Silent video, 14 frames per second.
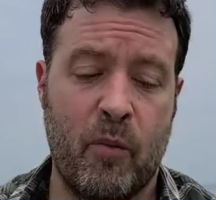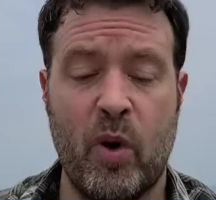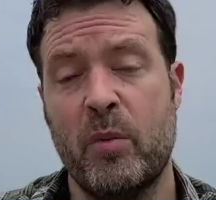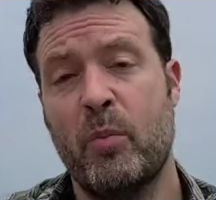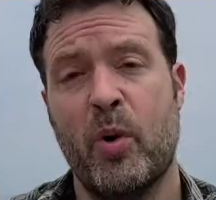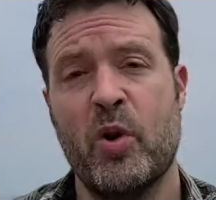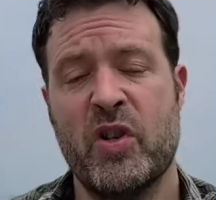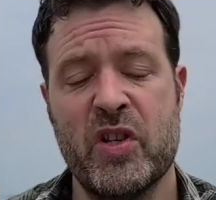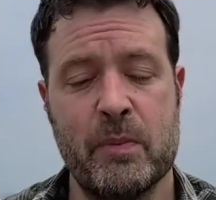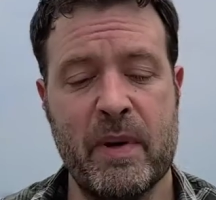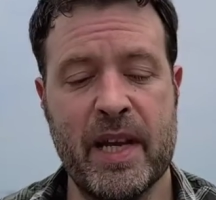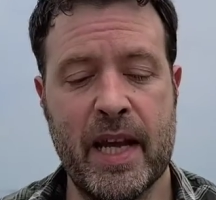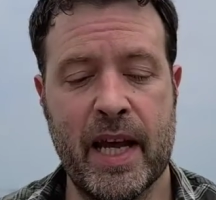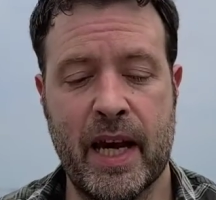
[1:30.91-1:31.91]
one person
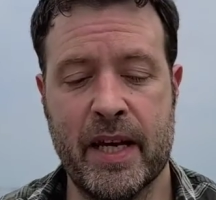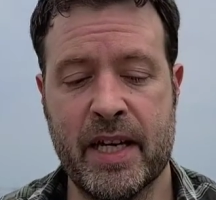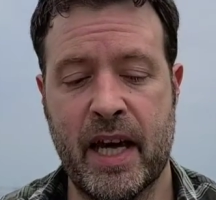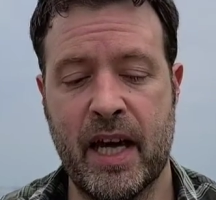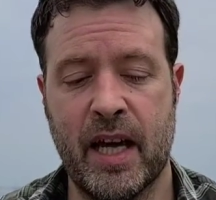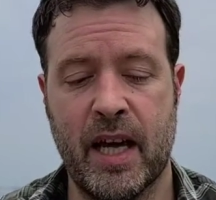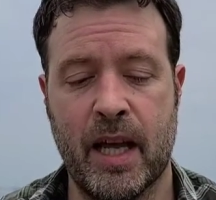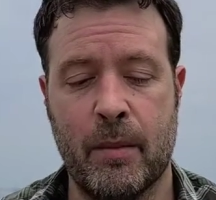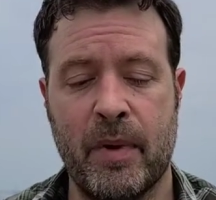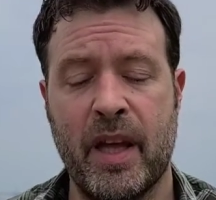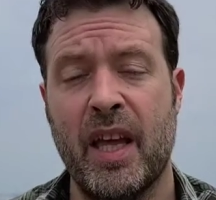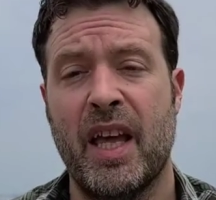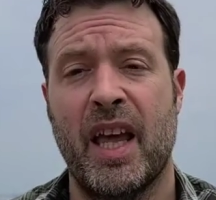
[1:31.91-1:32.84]
speaking at a time,